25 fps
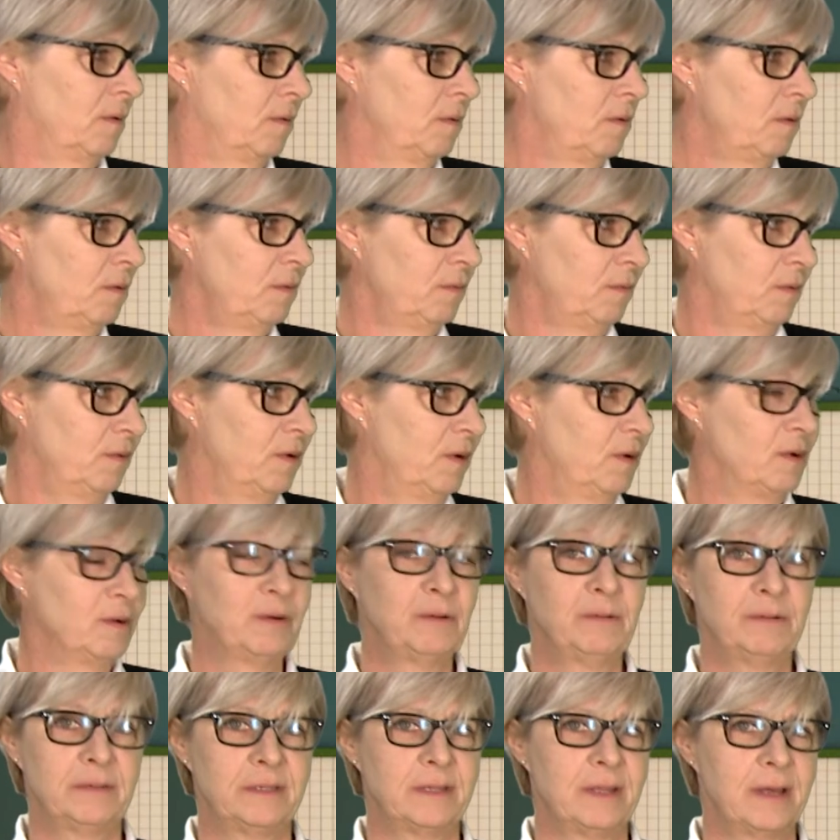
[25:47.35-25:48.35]
Ooh,
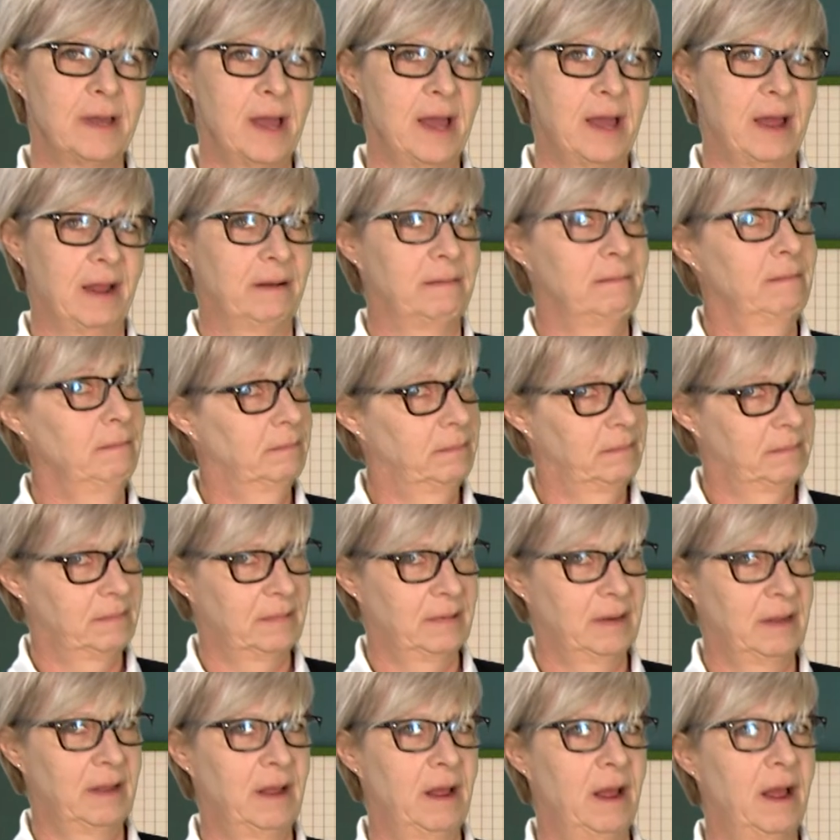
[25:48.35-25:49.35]
who's that?
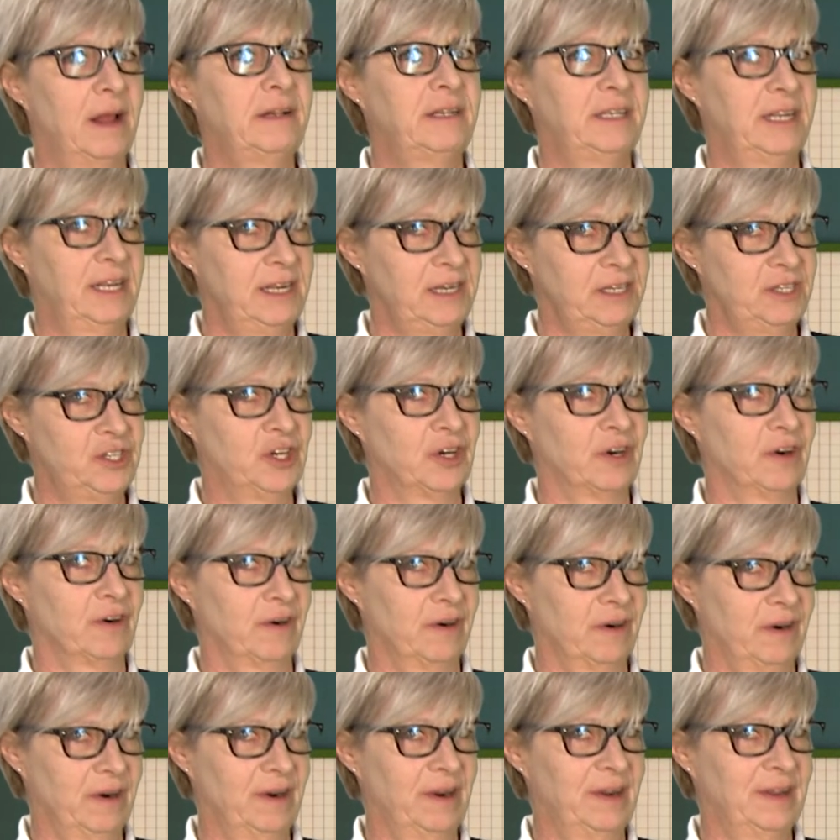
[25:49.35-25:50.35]
A
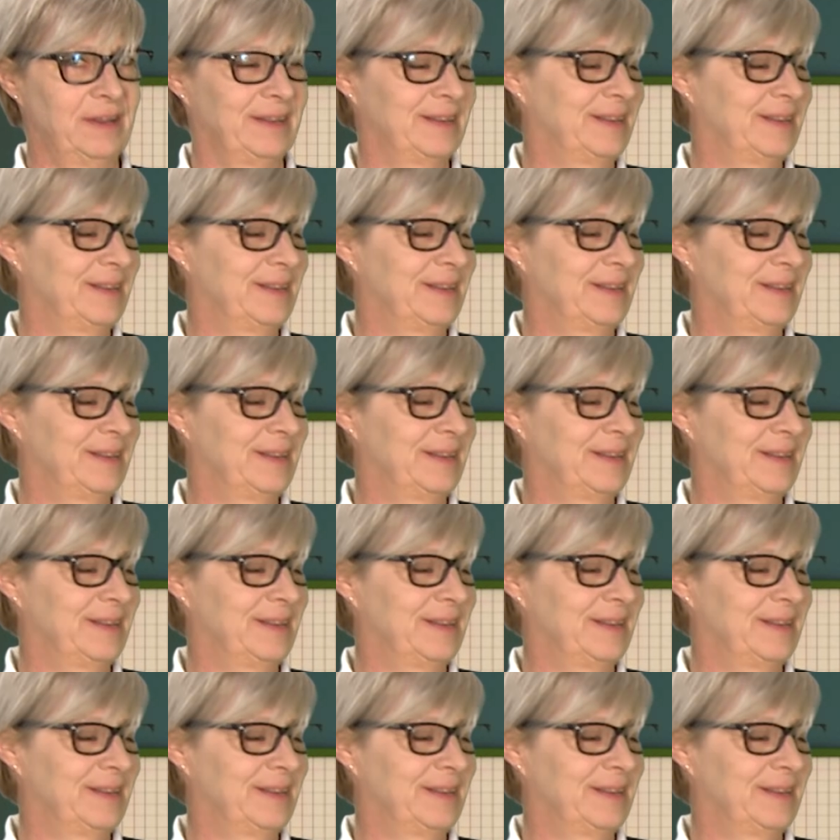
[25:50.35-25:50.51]
teacher,